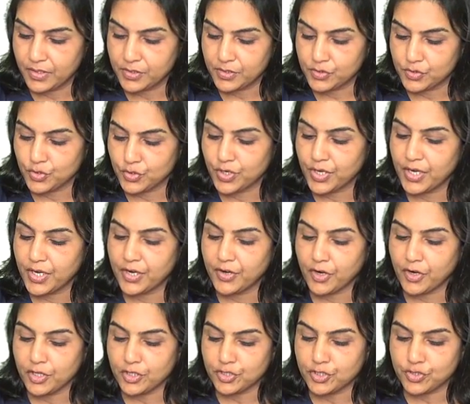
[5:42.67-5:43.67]
So here
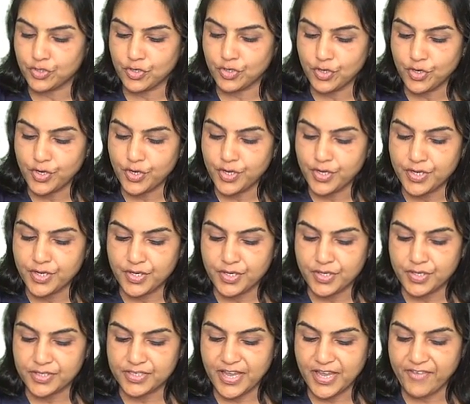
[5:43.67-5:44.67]
also,
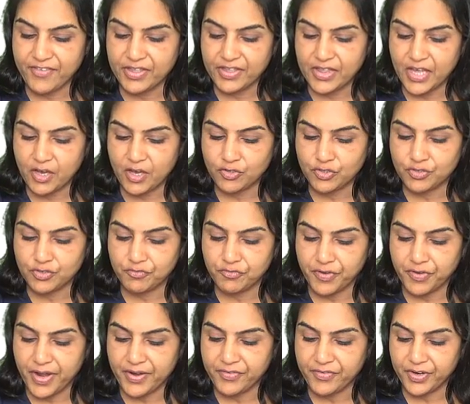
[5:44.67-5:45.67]

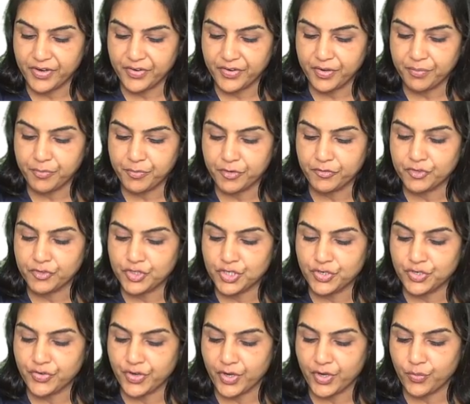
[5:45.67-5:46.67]
7,500
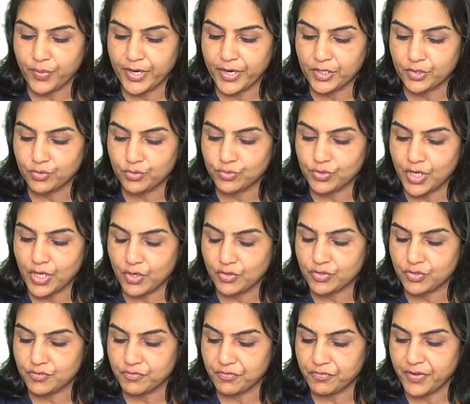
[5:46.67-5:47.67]
provision required,
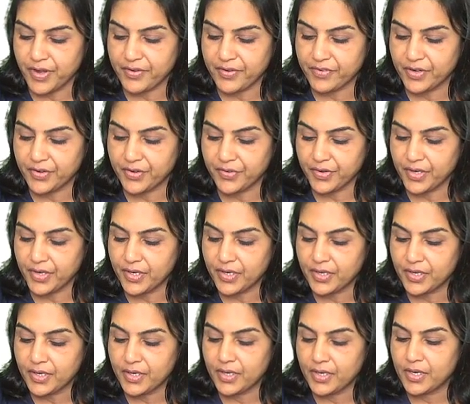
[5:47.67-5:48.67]
2,500
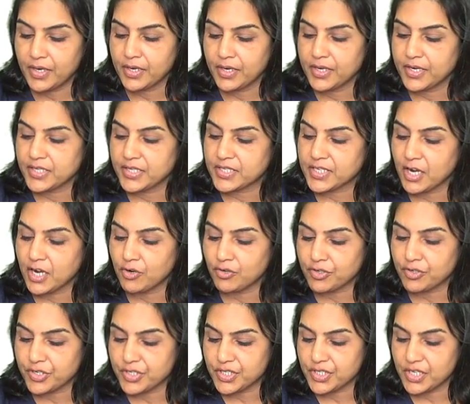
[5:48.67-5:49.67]
discount
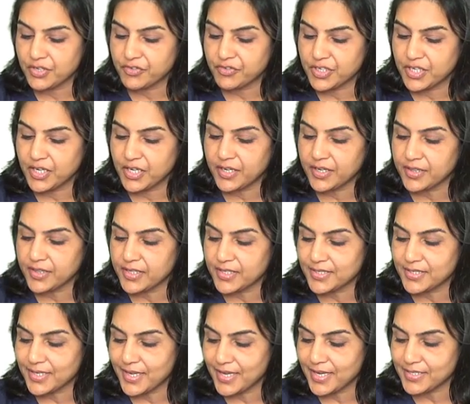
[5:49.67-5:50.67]
received here in
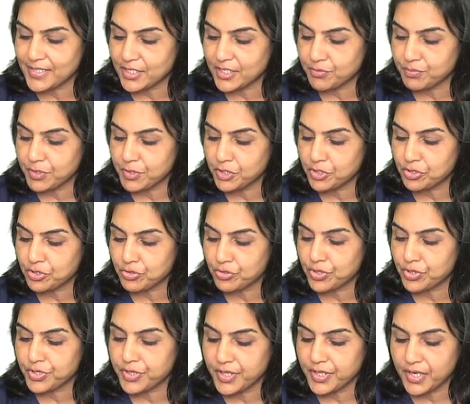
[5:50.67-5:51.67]
this case has been shown
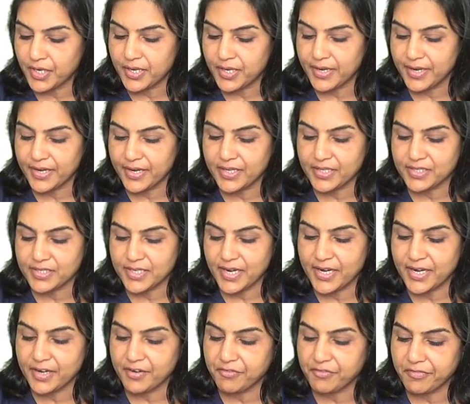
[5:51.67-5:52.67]
on the credit
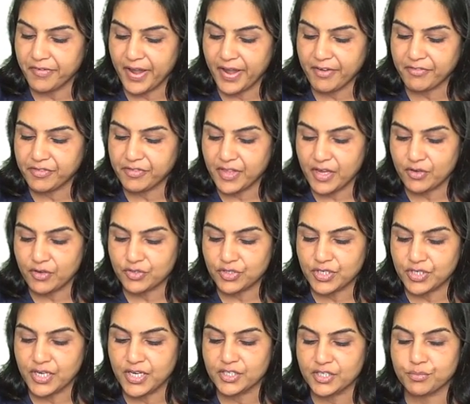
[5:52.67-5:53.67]
side, and
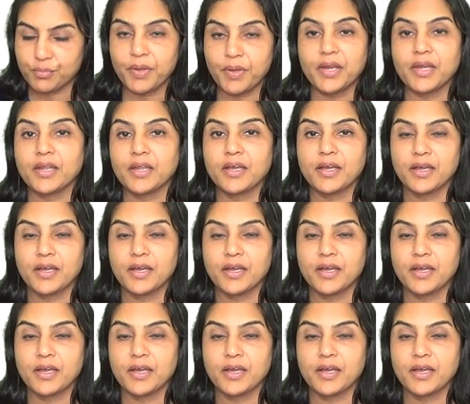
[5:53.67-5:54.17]
5,000 has been